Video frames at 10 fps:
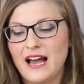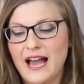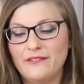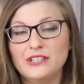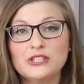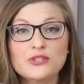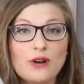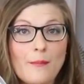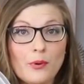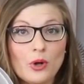I have a little
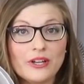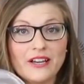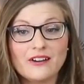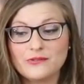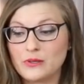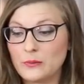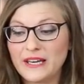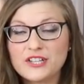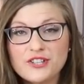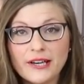scrap bowl here so we don't
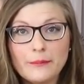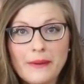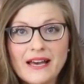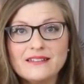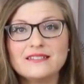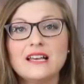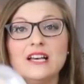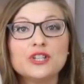make a giant mess.